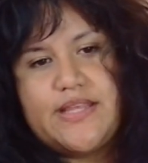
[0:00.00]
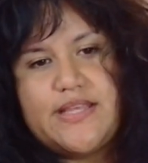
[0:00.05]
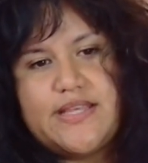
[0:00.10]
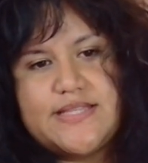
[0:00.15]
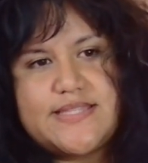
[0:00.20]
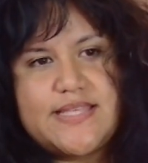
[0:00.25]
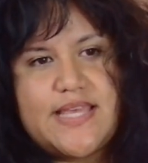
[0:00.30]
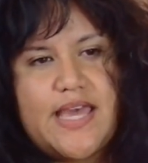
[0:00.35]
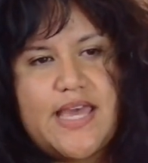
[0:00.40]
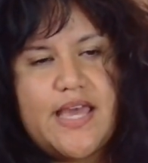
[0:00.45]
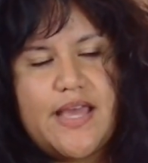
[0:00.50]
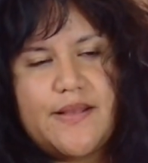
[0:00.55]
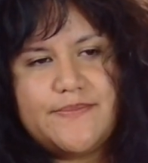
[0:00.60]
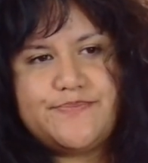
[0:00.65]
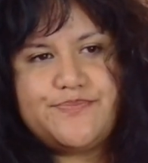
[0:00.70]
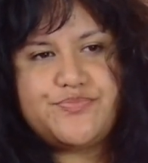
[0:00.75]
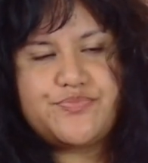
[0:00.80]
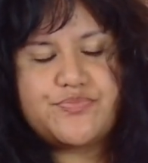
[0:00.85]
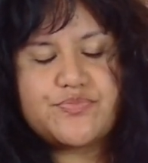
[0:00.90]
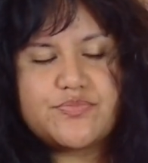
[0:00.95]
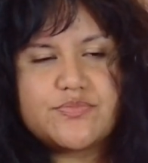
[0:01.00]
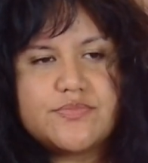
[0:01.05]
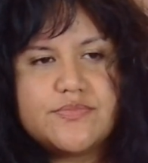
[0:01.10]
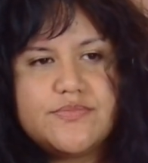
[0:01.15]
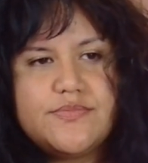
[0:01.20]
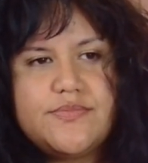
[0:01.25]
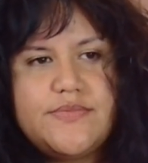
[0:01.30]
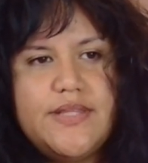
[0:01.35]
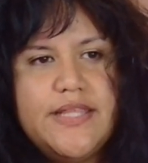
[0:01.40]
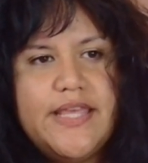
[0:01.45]
is that
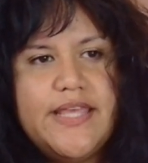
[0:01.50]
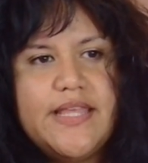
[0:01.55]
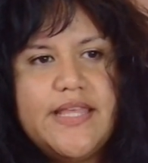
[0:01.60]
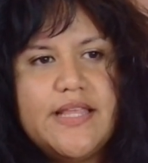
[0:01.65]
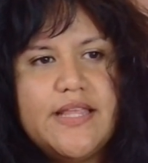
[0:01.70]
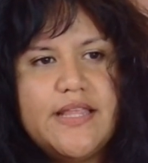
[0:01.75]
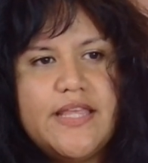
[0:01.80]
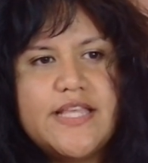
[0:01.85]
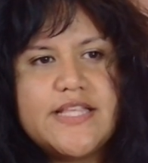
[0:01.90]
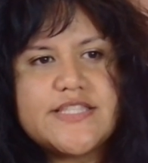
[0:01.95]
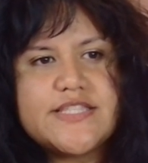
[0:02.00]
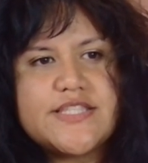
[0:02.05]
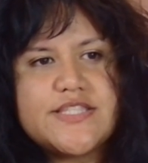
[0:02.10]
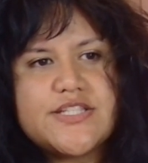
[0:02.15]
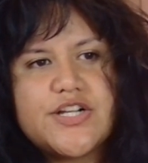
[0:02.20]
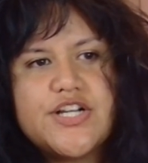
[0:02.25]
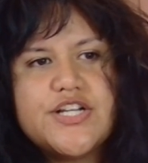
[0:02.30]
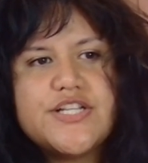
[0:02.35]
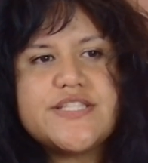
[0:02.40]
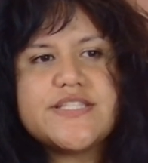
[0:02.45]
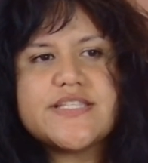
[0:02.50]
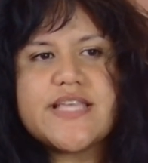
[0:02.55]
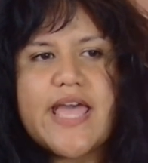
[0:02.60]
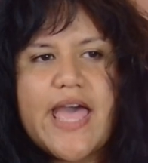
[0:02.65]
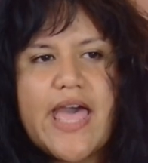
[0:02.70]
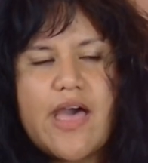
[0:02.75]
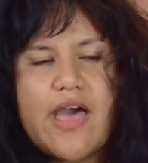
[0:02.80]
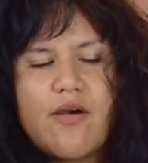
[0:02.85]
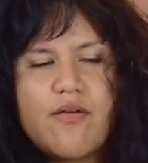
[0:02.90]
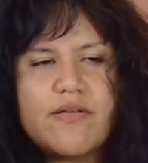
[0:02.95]
it starts
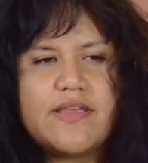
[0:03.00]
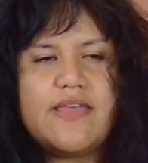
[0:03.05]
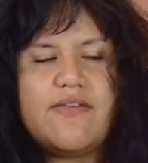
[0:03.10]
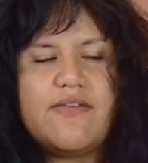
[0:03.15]
out